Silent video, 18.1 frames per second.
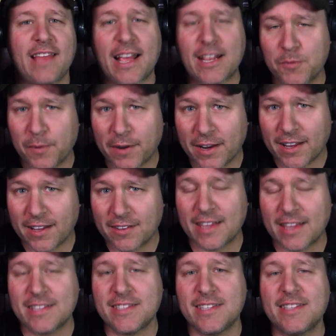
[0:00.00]
That's what I,
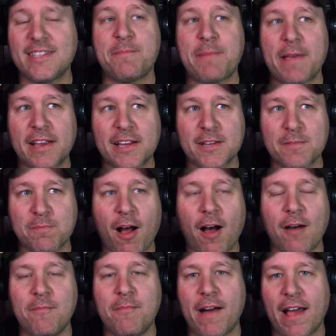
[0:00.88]
that's the biggest
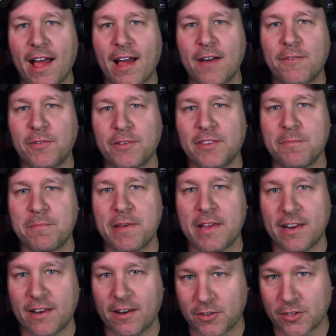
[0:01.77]
problem I have with the
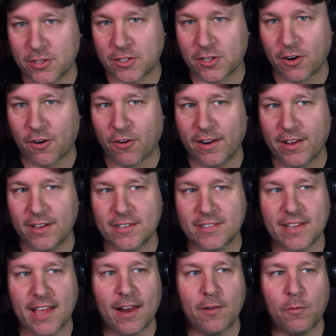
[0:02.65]
beat of the story
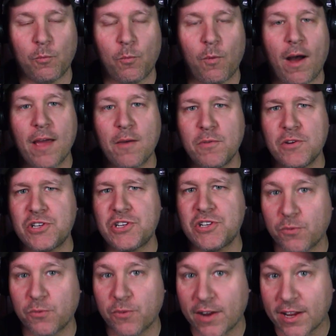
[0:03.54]
is that why would
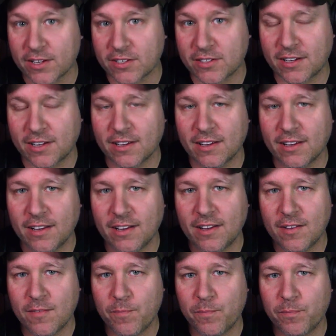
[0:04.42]
you risk
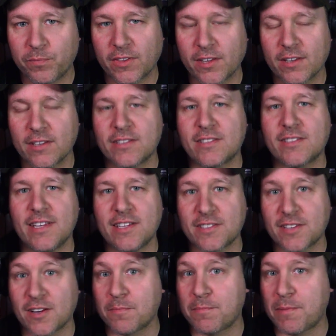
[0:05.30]

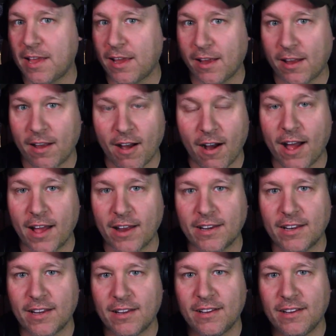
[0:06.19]
Caesar being
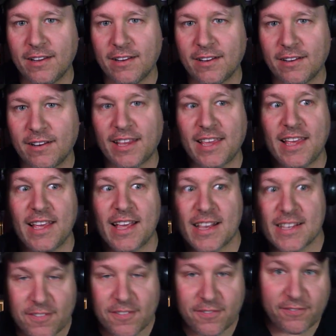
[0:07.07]
caught? Like he
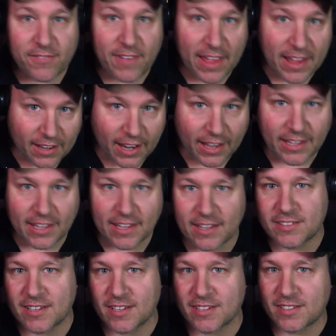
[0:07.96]
has to fake like
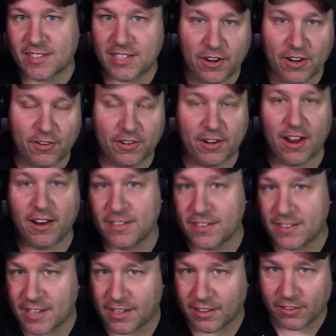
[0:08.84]
he's this, you know, an
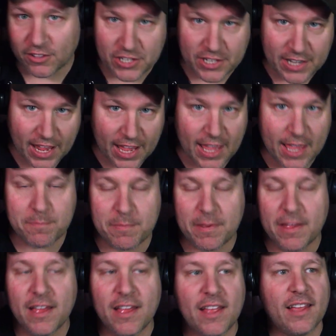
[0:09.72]
unintelligent
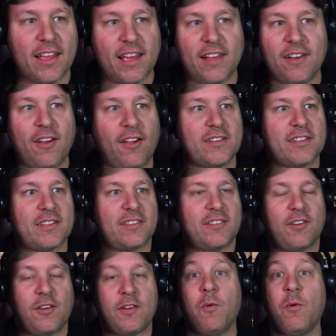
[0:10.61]
ape and all this,
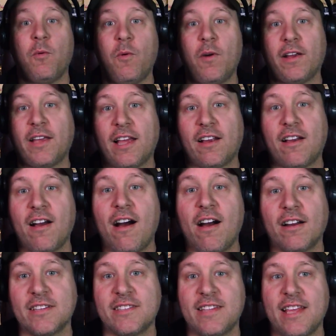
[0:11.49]
so he won't get
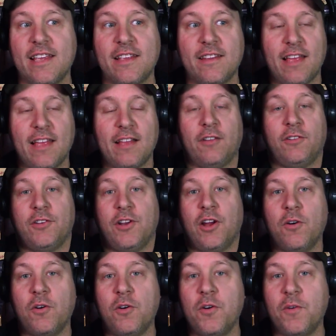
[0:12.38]
caught because they they'll
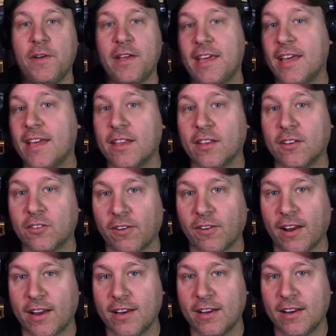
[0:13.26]
know who he is,
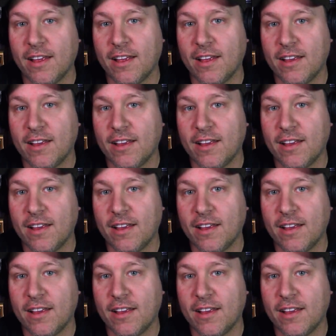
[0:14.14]
right?